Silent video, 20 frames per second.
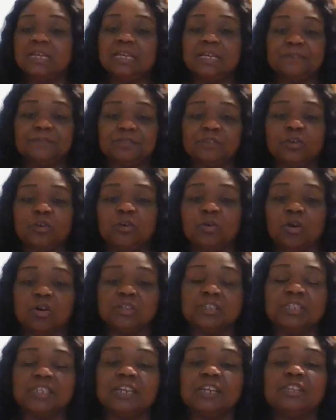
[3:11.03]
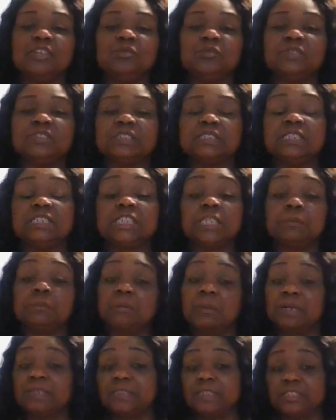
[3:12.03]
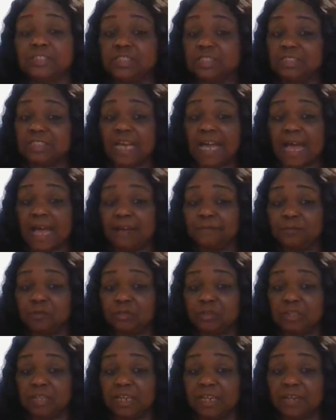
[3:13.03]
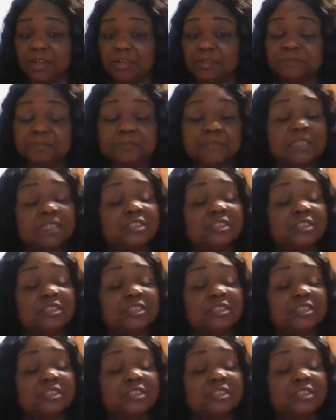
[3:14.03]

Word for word: If you go on there, you will see some of my dishes I have on there.